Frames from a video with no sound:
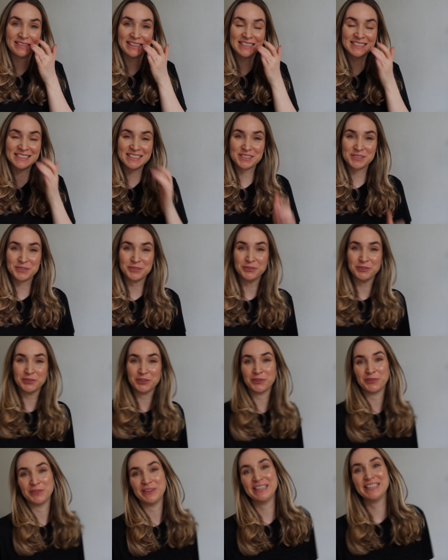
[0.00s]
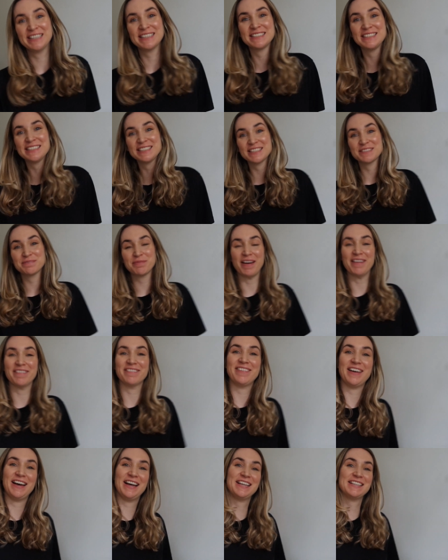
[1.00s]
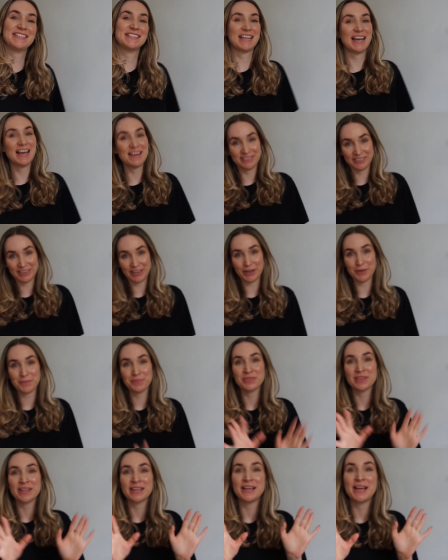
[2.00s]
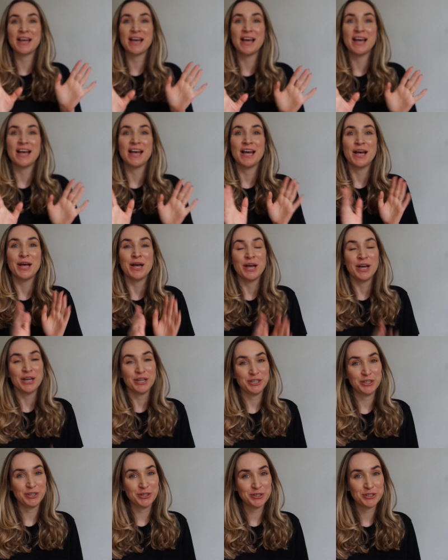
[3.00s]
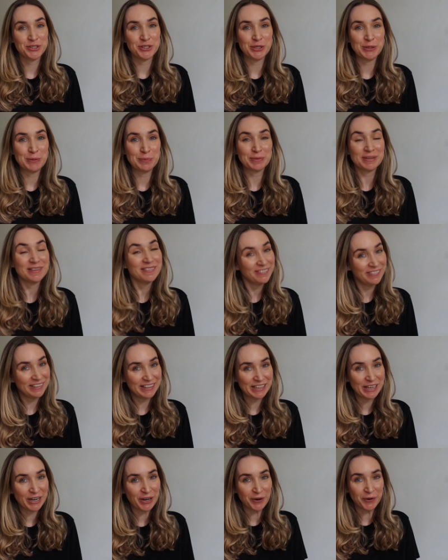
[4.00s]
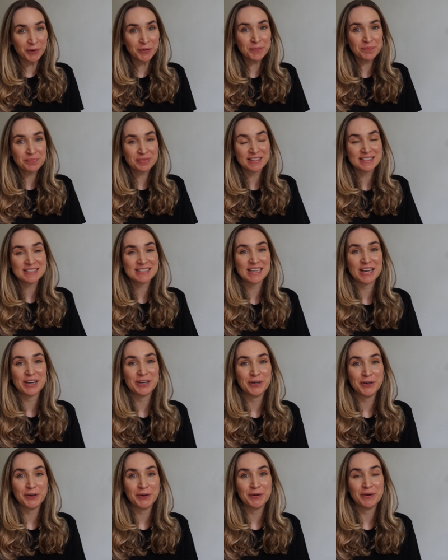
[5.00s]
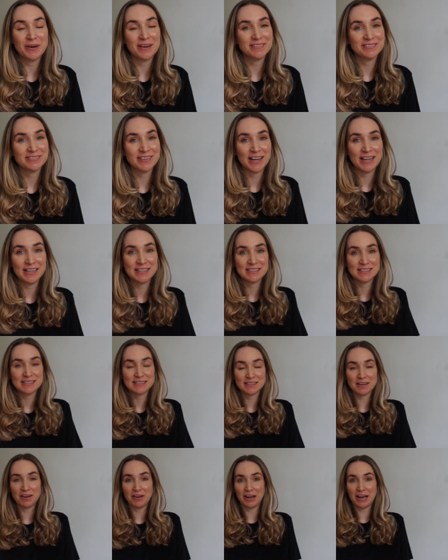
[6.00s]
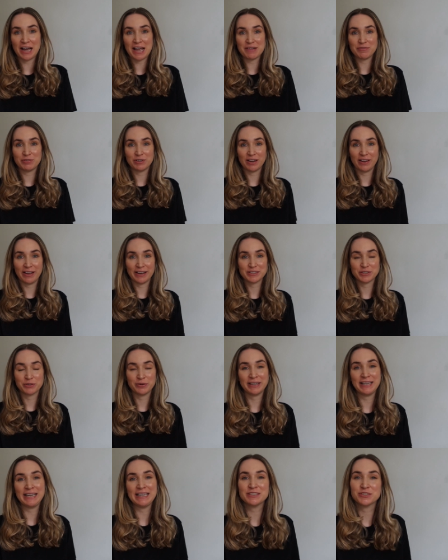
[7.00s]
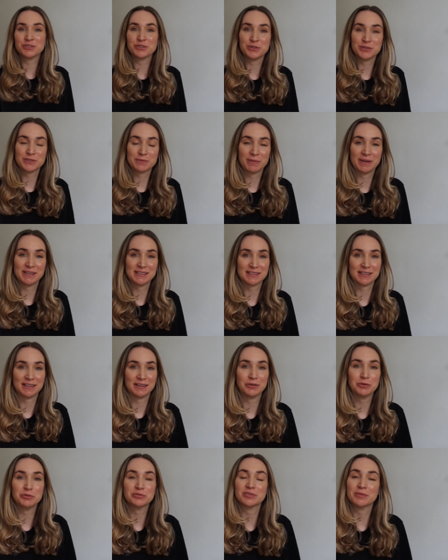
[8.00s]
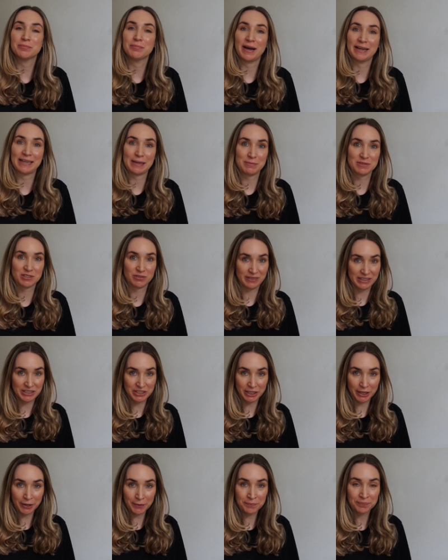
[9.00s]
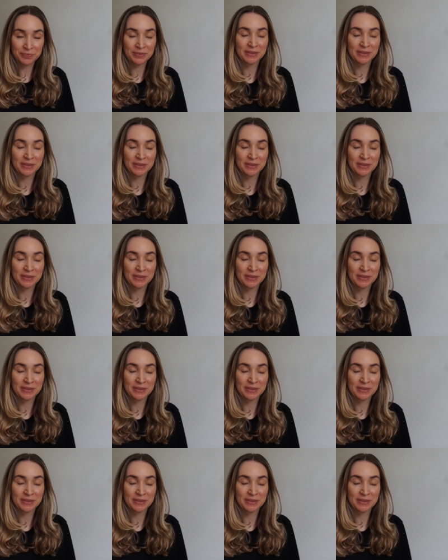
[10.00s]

this is awkward. This is my first ever YouTube video. So first I would like to quickly introduce myself. My name is Wiesje